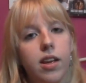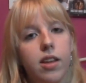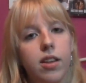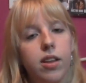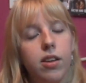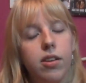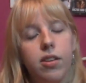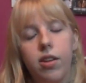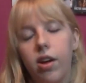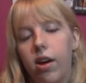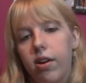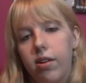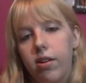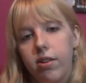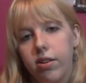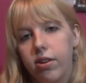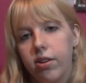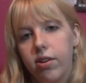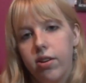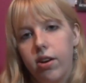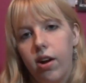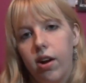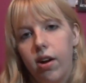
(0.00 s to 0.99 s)
the
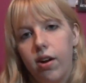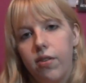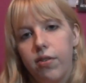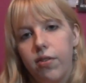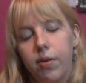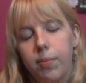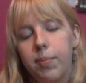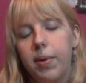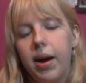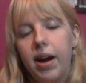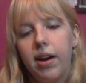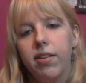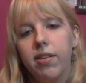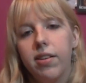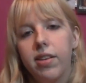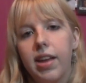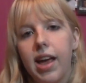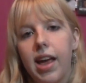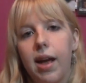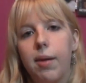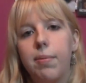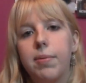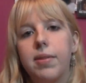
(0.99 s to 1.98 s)
daughter of a pirate
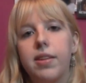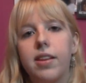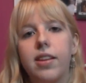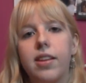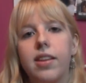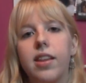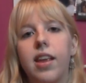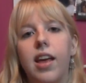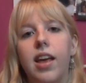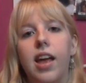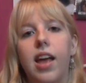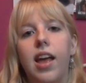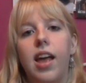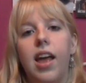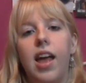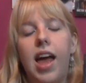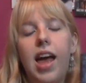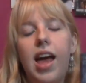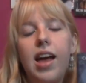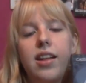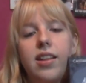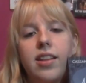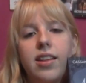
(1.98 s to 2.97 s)
captain
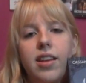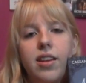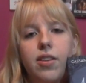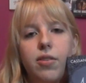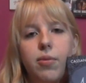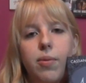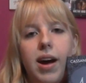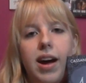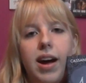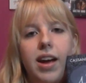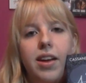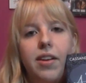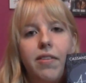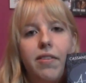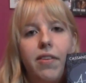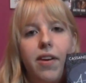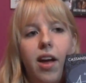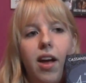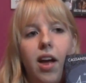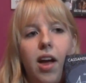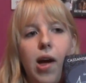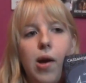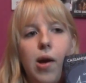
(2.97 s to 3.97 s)
and his wife,
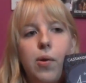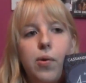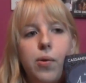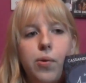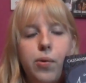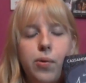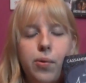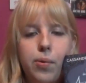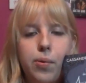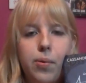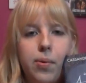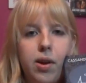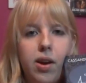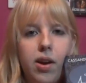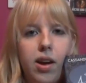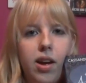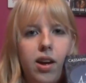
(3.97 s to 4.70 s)
who